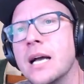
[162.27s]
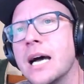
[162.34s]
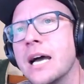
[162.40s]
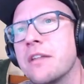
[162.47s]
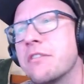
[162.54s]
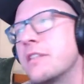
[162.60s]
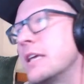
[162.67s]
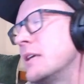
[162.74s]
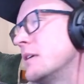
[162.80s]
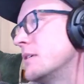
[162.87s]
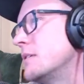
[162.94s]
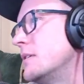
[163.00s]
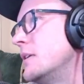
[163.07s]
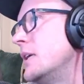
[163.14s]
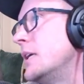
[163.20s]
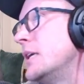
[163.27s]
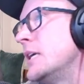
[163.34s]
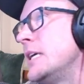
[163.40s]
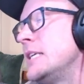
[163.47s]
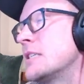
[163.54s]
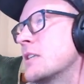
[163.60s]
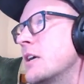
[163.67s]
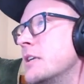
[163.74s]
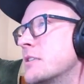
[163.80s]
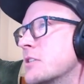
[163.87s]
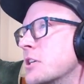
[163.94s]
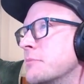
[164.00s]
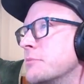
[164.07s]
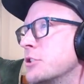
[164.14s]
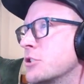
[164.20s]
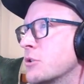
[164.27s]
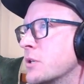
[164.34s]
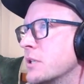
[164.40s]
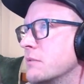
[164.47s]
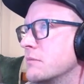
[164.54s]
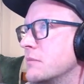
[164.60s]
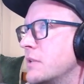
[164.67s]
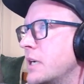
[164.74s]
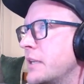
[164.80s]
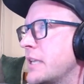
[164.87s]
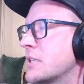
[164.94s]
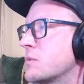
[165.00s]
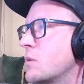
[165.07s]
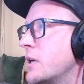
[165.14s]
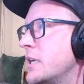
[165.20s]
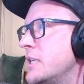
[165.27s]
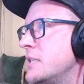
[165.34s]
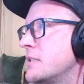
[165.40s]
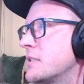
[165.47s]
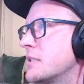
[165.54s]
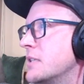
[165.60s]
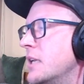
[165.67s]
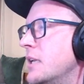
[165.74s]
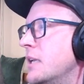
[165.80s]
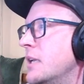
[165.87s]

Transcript: I think he's cut his term short, and that's what it is.